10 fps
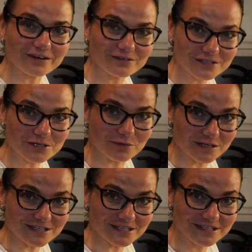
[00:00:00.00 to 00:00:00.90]

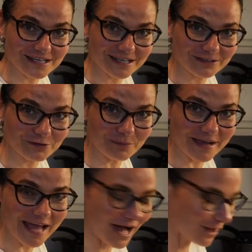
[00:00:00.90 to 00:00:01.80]
consequences to
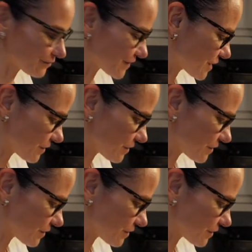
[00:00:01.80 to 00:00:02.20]
my health,